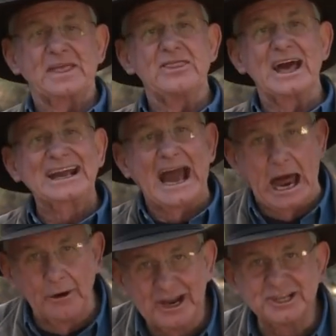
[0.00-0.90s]
the
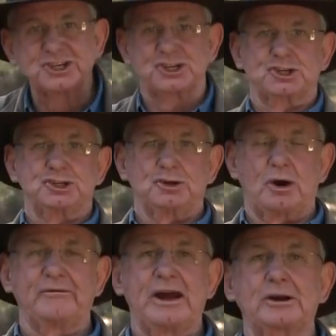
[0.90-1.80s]
courage
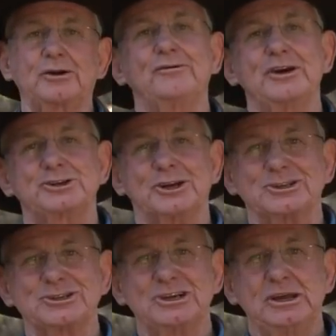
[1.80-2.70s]
of our
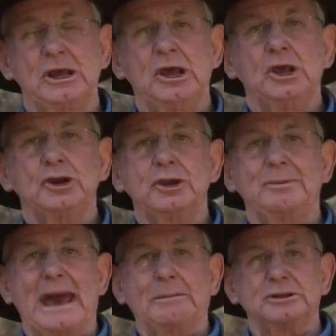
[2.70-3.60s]
convictions to
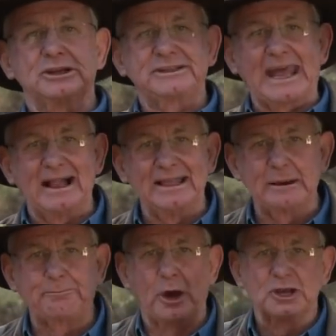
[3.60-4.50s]
be able to tell
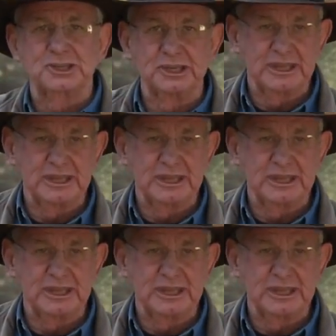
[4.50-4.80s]
that person